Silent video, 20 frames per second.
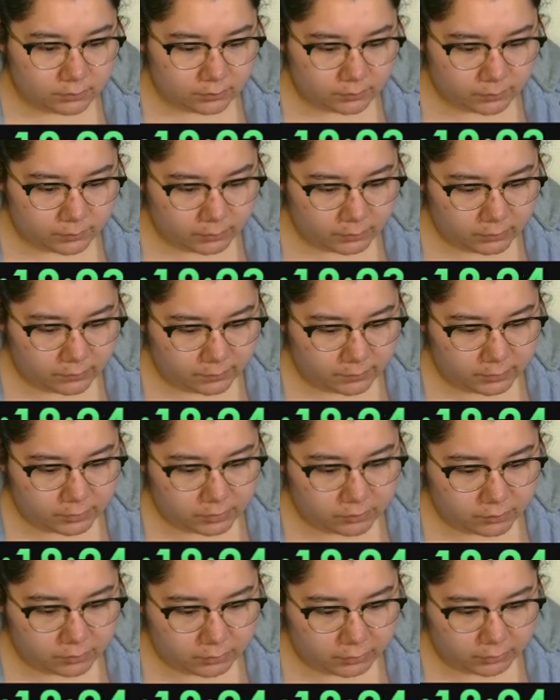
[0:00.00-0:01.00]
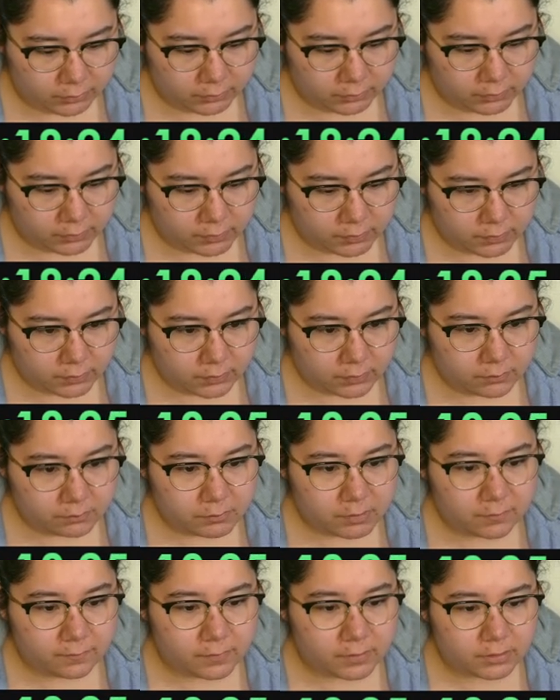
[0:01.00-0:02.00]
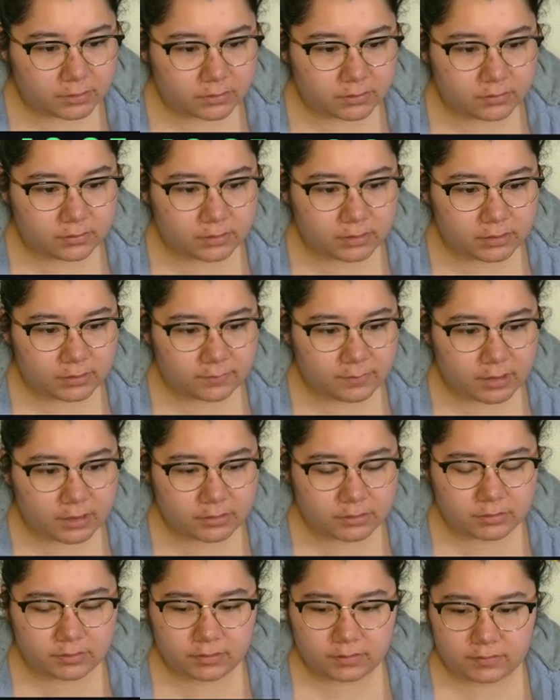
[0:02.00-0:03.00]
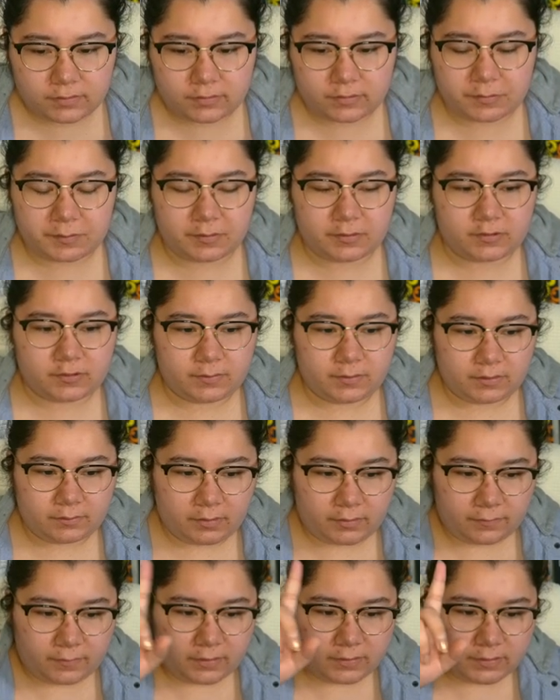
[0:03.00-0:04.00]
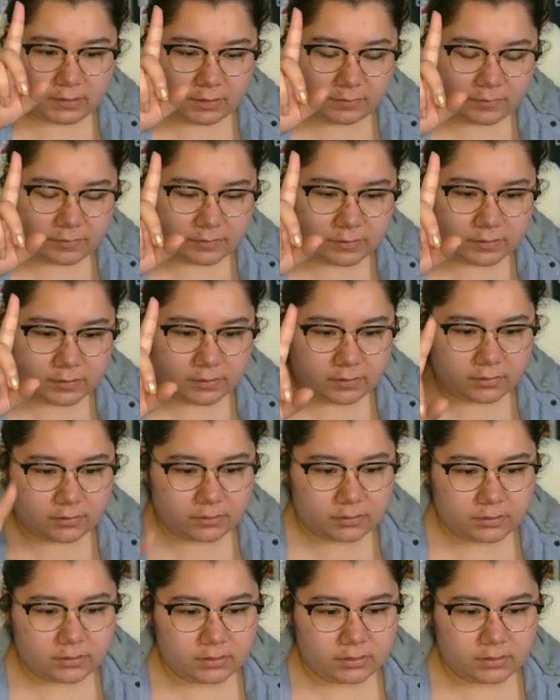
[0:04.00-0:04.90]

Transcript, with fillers: For you visual learners. My vision, like imagine this is supposed to be my face cam is still